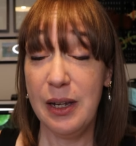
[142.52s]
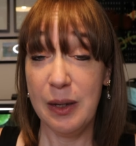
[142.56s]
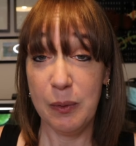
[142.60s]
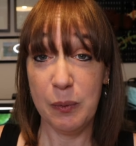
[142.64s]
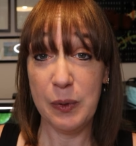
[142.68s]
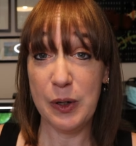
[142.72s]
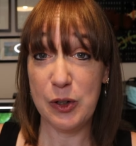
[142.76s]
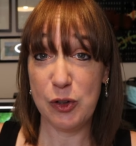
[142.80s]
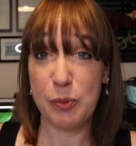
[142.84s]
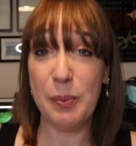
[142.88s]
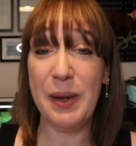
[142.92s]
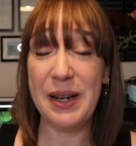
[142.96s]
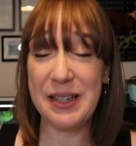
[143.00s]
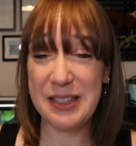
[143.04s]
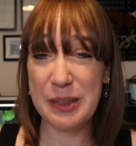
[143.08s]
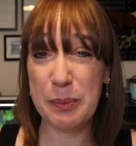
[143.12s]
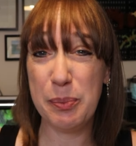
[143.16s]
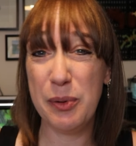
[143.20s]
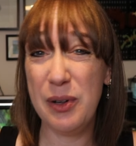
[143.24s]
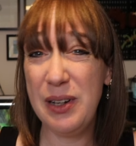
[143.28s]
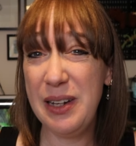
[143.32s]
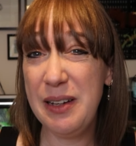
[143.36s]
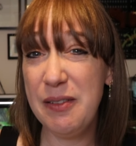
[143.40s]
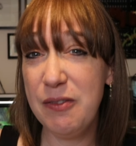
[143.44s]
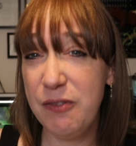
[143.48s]
which makes a
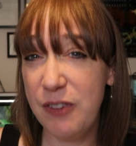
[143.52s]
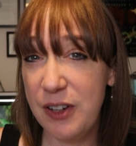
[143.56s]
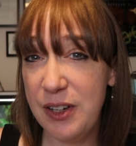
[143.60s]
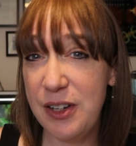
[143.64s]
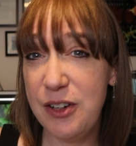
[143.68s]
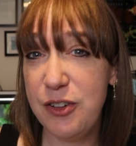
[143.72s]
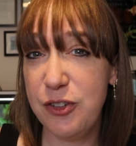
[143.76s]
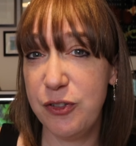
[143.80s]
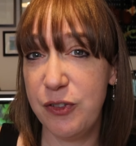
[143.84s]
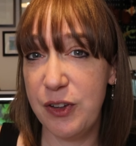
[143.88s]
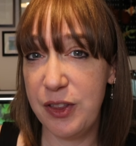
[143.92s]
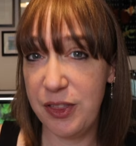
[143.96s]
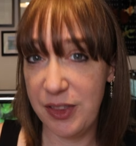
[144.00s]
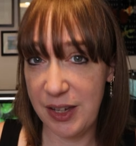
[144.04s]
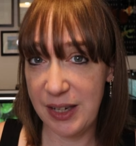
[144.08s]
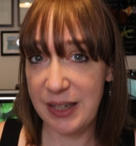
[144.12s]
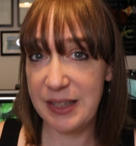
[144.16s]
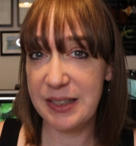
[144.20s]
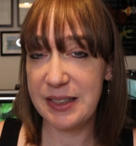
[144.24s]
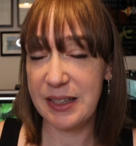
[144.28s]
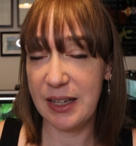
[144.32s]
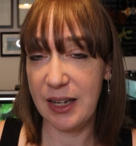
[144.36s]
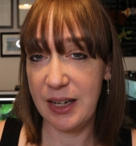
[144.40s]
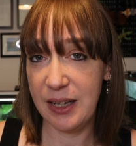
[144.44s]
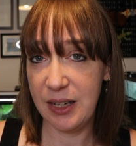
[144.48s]
brilliant finish for
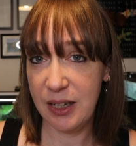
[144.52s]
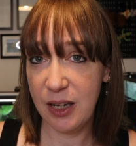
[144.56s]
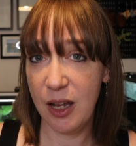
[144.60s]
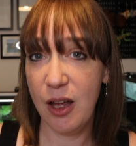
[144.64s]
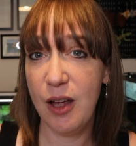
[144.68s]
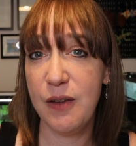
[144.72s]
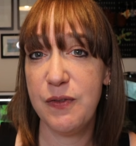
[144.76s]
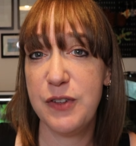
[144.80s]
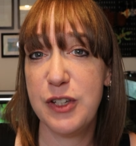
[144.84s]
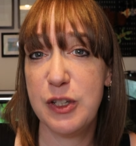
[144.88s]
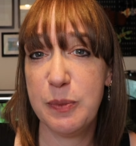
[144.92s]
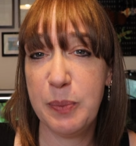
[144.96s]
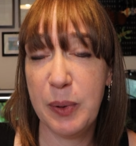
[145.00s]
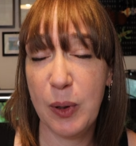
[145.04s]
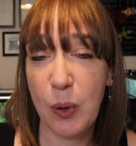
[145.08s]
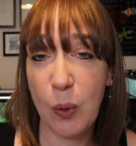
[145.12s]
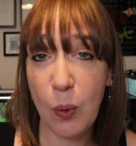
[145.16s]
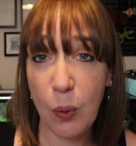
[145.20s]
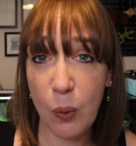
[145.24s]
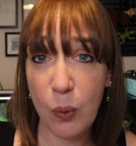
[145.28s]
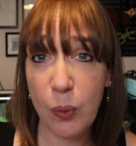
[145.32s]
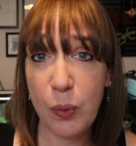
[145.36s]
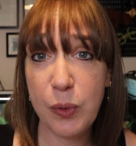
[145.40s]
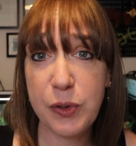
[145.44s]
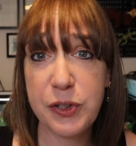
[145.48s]
things like cuffs, but
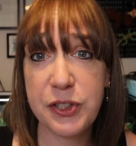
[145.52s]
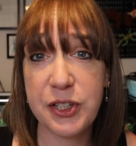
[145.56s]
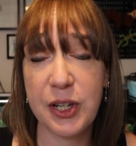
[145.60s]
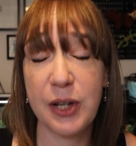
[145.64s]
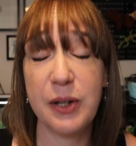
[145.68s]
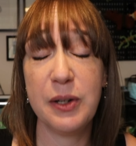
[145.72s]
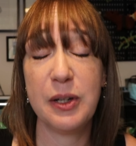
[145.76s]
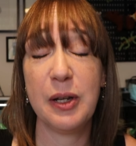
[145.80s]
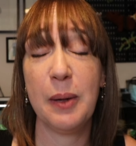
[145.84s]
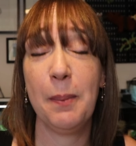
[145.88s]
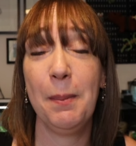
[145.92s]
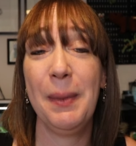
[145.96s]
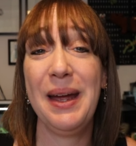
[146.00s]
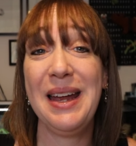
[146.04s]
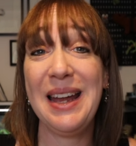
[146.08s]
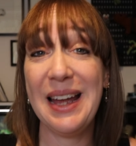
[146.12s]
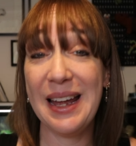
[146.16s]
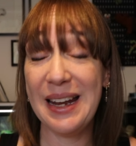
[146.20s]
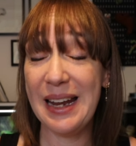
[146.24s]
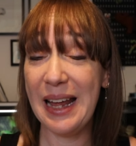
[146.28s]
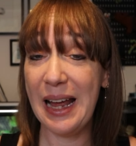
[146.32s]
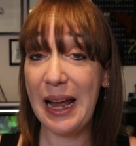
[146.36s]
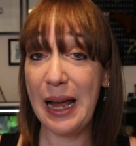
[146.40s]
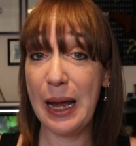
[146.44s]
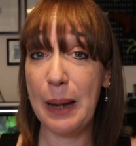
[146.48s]
also can make
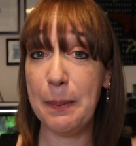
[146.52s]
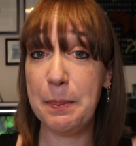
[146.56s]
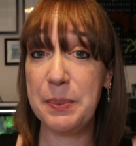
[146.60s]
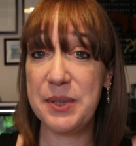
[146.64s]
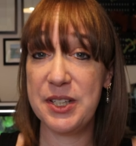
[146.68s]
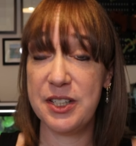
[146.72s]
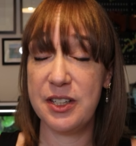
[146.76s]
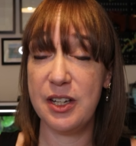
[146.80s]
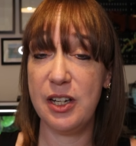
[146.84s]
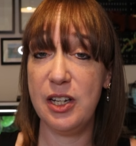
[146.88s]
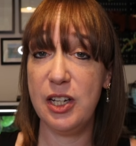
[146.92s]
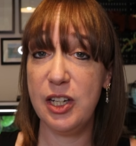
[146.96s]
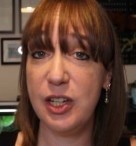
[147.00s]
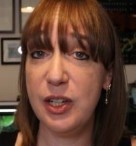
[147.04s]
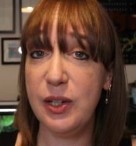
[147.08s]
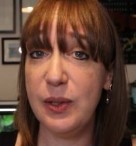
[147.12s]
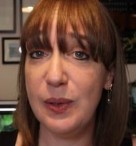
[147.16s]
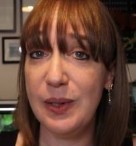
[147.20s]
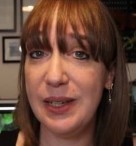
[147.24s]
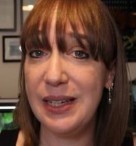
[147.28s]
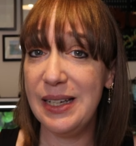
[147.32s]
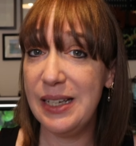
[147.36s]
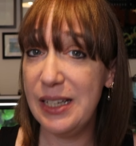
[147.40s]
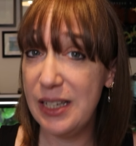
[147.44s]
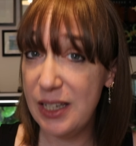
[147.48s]
an
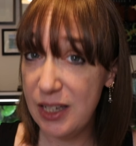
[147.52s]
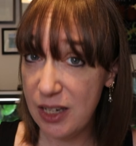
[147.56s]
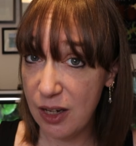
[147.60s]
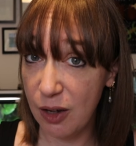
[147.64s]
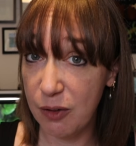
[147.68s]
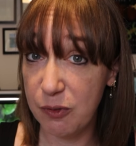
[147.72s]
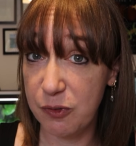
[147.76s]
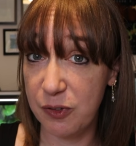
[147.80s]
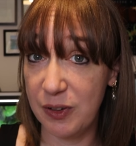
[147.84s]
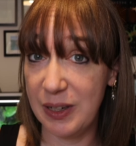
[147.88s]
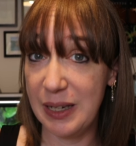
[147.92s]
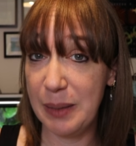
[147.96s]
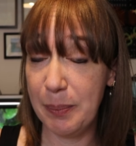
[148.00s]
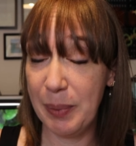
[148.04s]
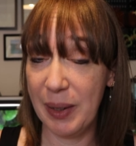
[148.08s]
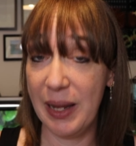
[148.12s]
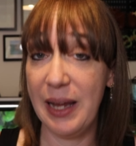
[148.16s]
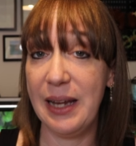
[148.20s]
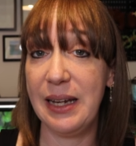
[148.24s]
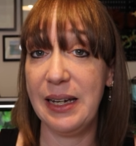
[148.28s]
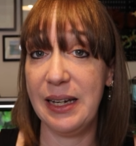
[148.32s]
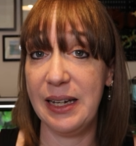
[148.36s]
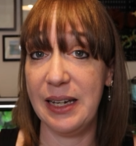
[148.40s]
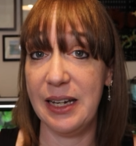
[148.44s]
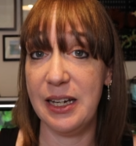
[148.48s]
absolutely lovely
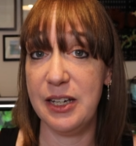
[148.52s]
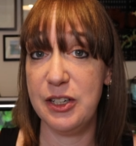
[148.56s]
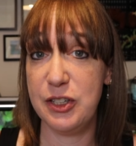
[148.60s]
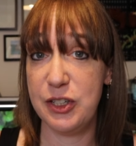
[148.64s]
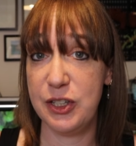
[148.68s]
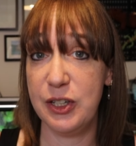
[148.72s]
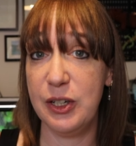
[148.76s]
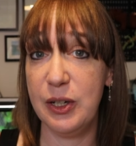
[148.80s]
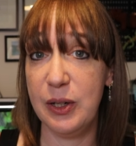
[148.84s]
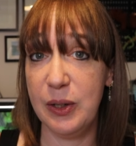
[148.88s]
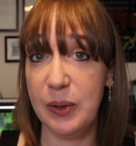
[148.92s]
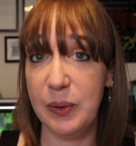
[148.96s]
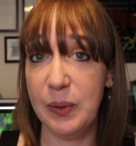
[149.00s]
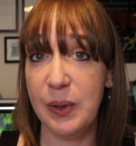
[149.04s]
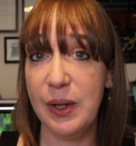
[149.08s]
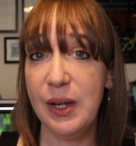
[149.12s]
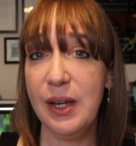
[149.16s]
blanket too.